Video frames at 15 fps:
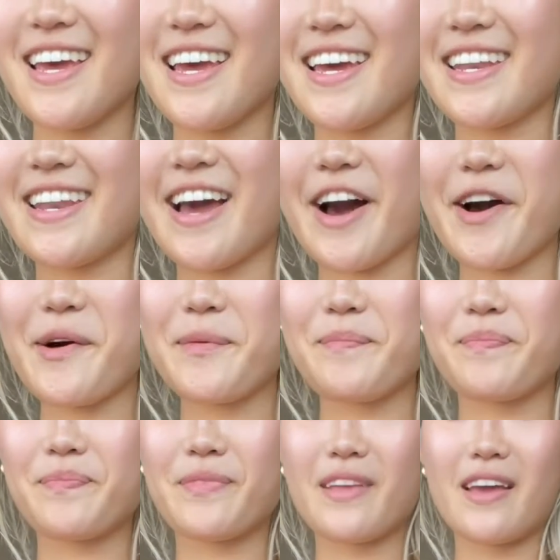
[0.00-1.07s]
Now,
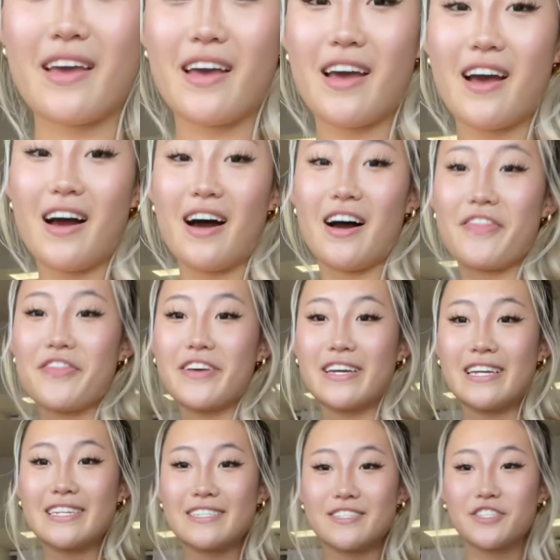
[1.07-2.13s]
the
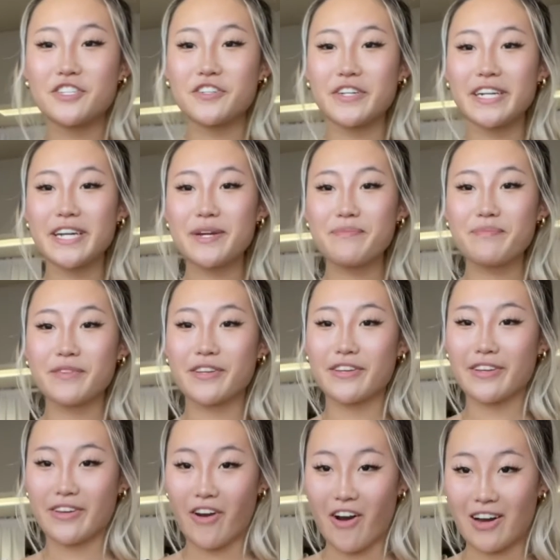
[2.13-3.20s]
history
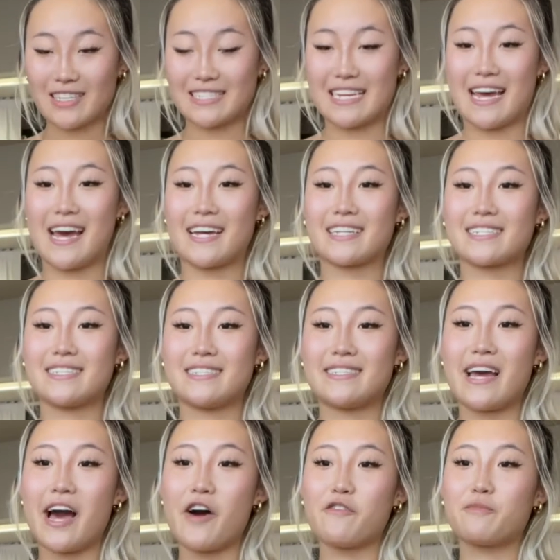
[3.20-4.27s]
context
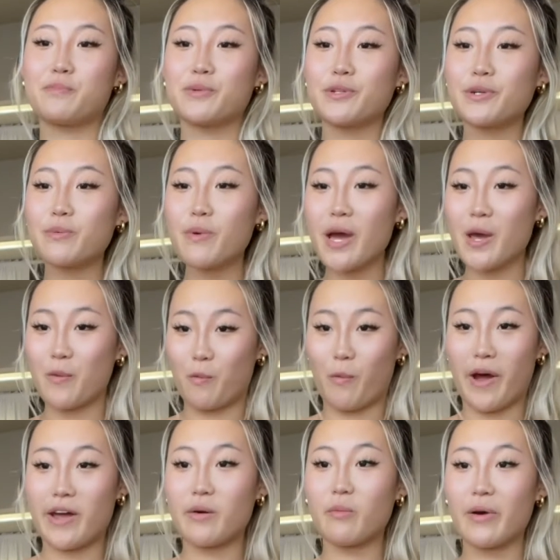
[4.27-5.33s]
of blue and
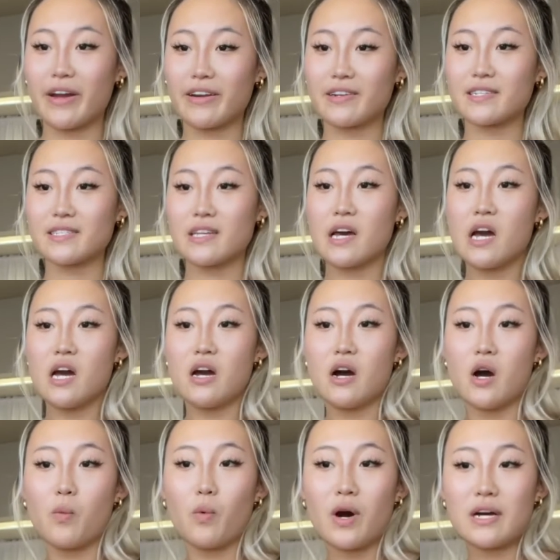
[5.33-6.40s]
white wares
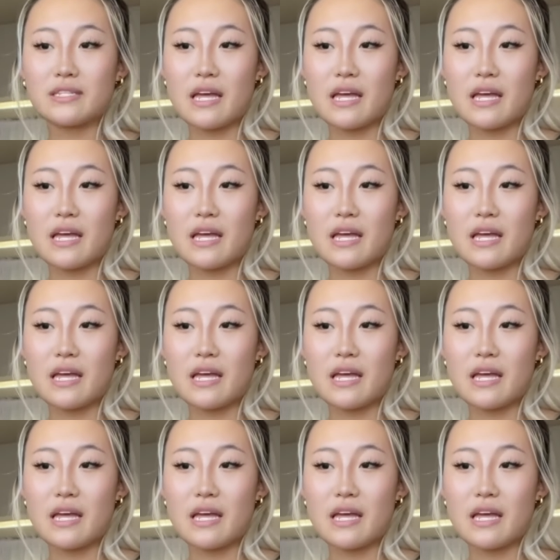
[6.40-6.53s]
was